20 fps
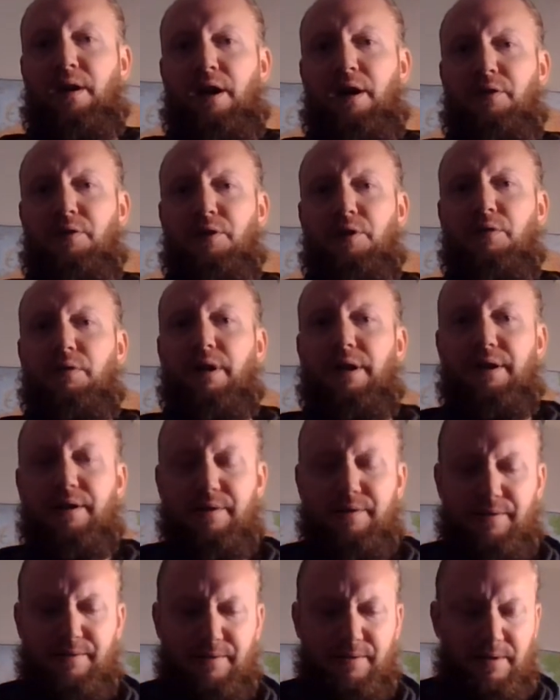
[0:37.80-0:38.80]
I don't know, I
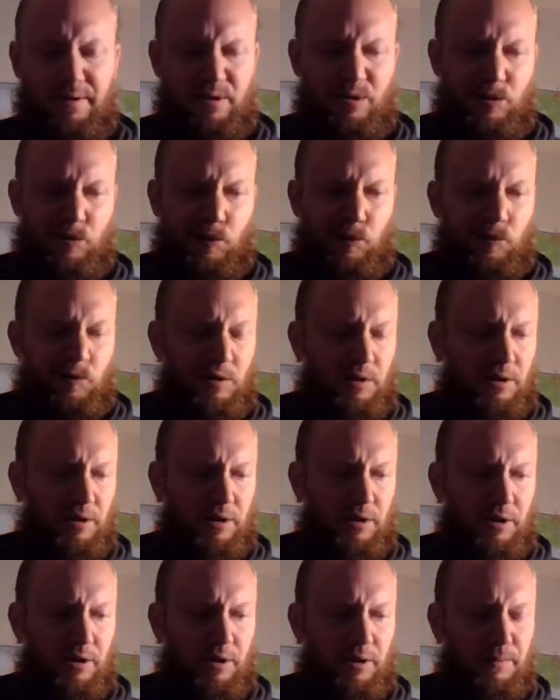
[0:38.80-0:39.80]
guess
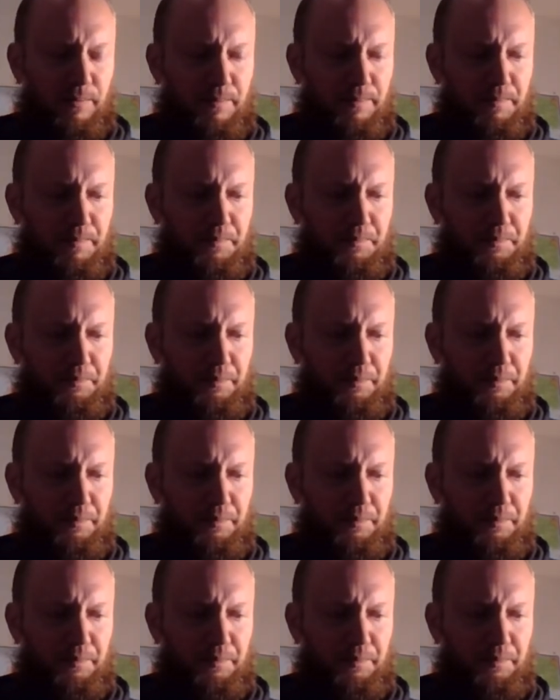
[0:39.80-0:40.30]
um,